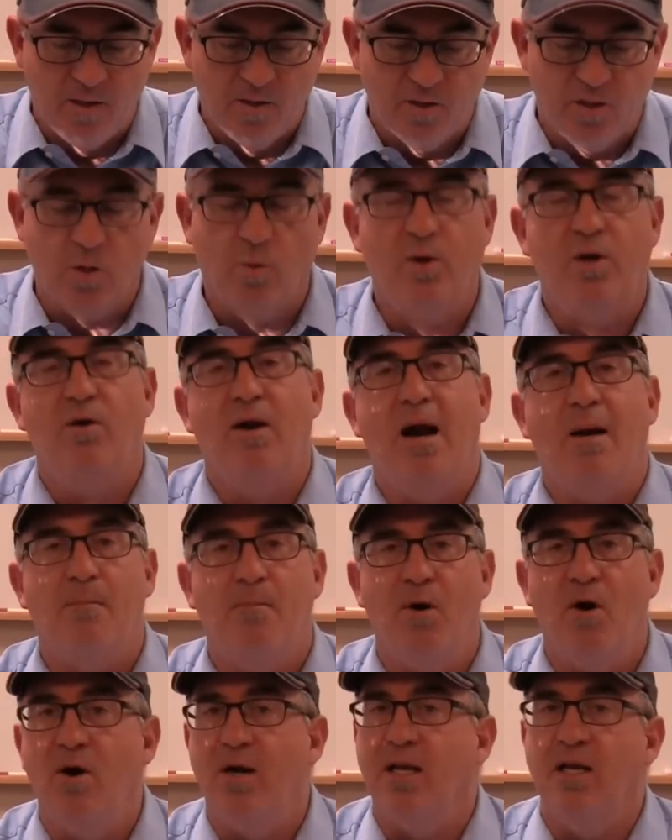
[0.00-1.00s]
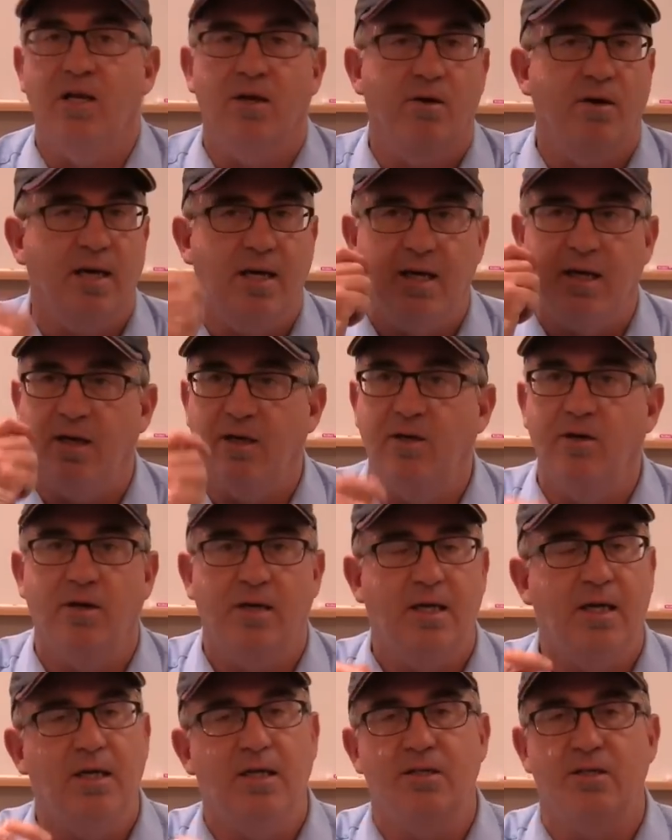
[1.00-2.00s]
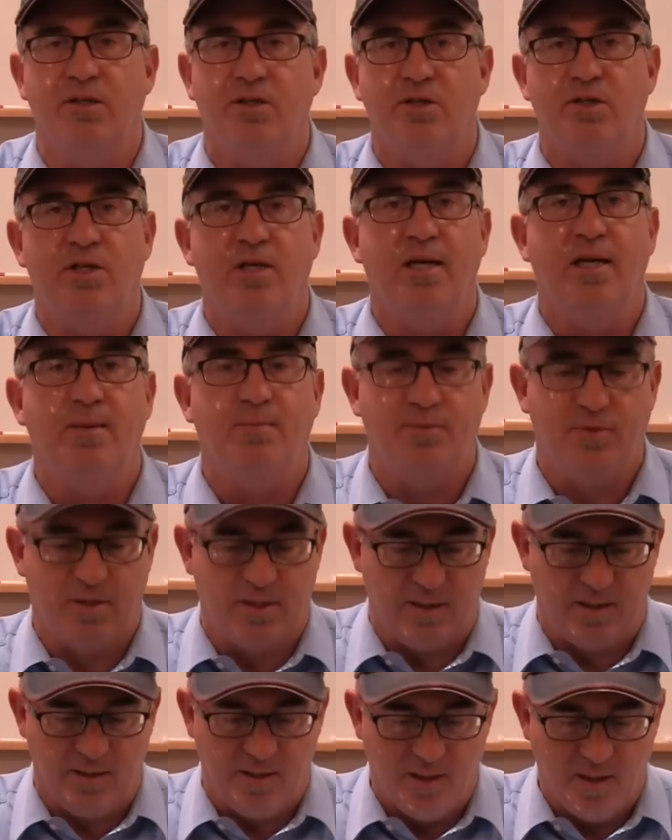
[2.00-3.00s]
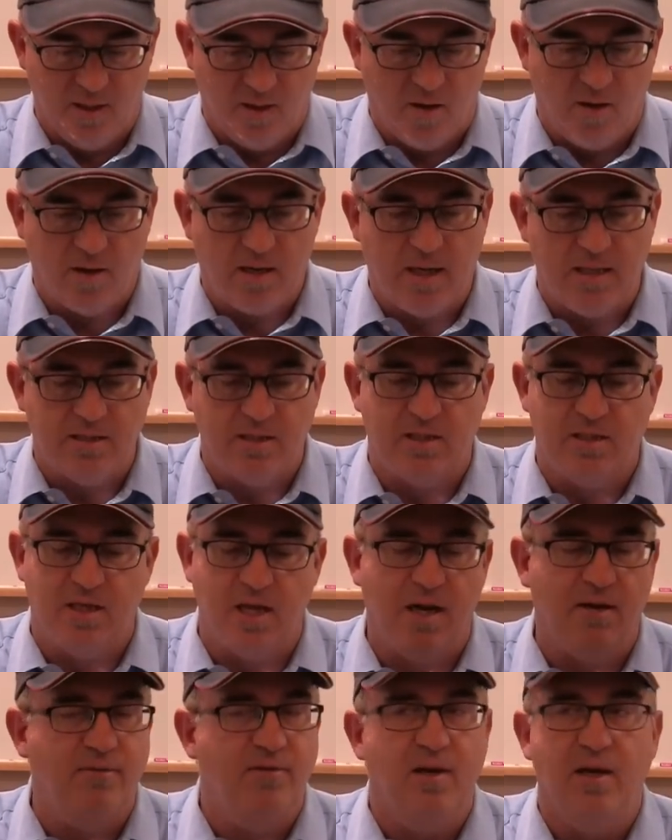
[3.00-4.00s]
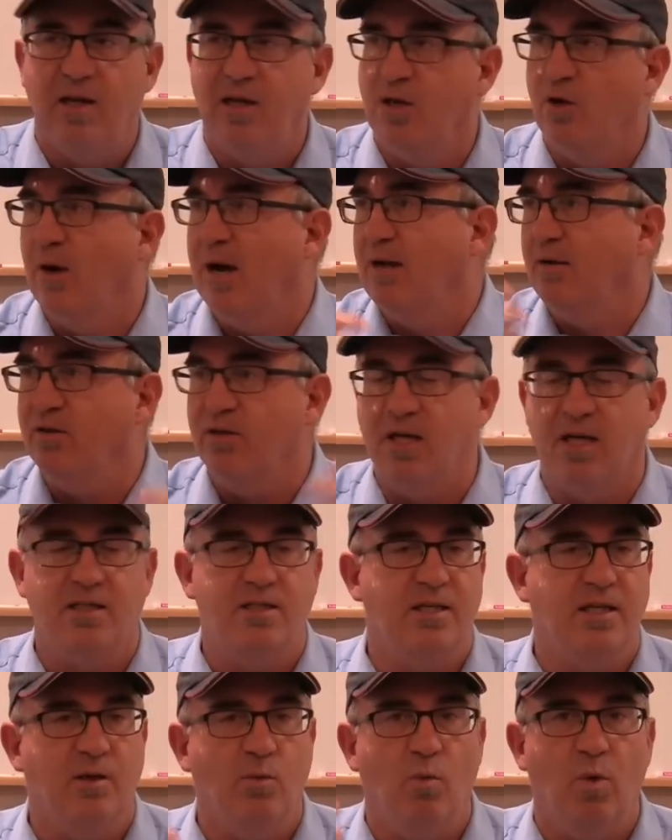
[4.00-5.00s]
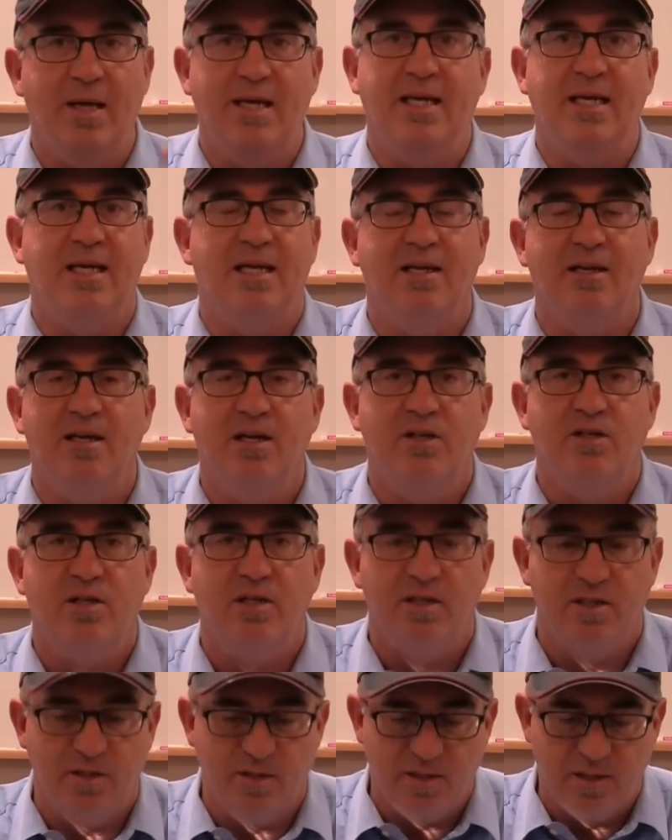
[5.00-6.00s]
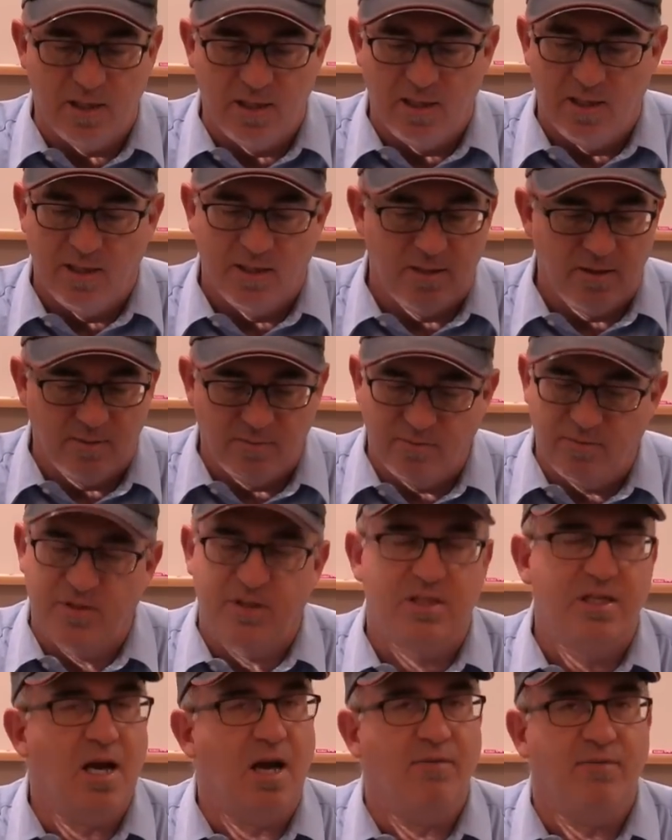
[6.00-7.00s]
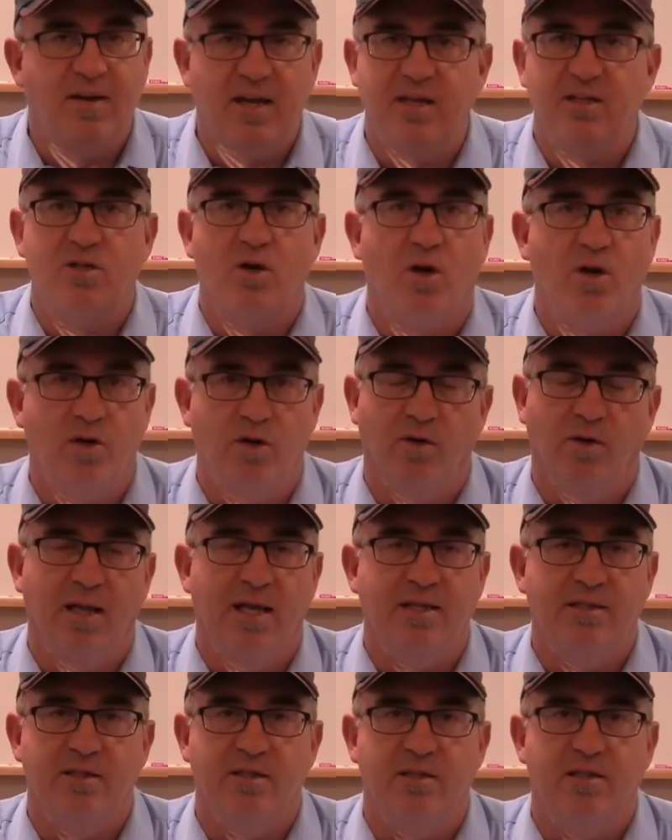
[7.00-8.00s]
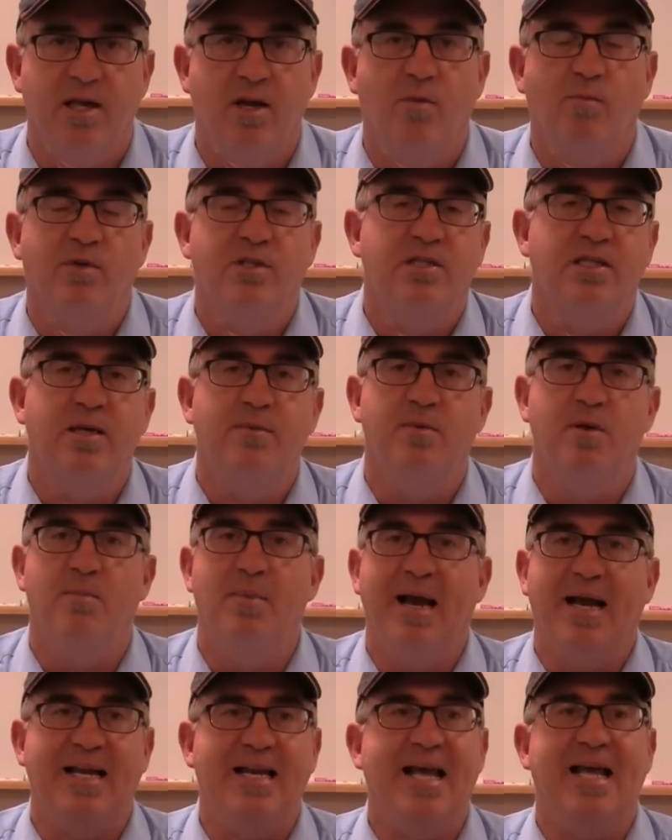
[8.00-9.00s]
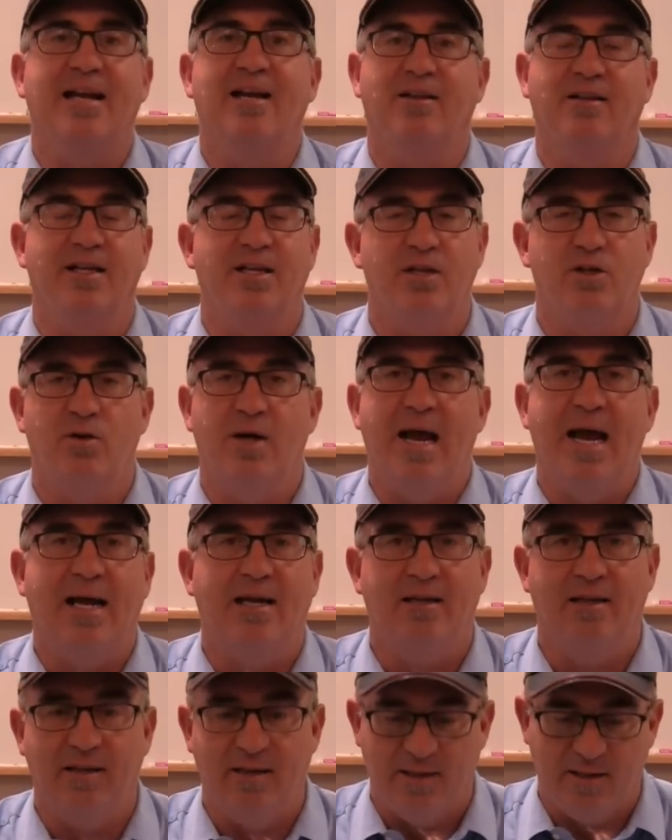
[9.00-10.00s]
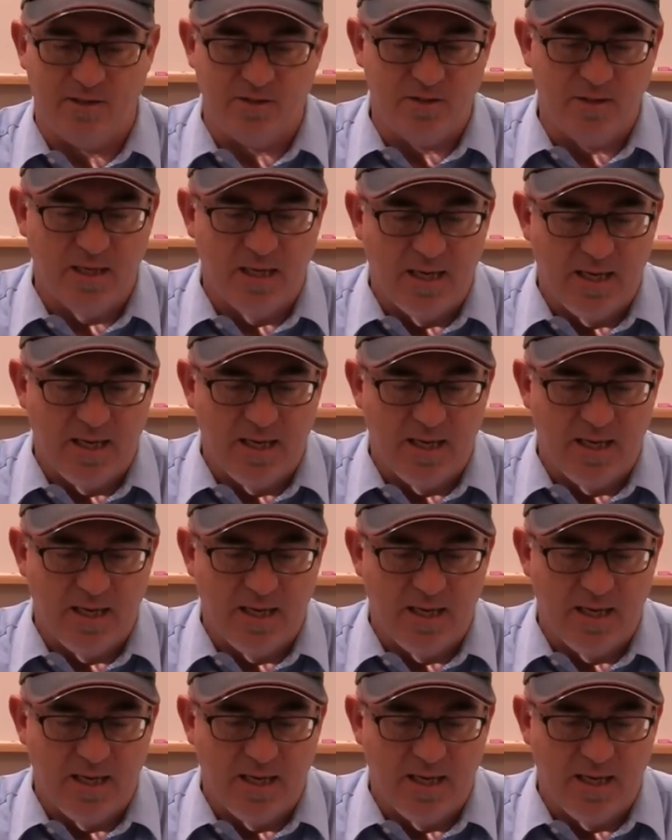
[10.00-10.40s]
So when you're out birding and you're eating cookies and chips and all kinds of stuff, you're out in dusty, windy conditions, stuff gets on your lenses. They almost seem to magnetically attract things.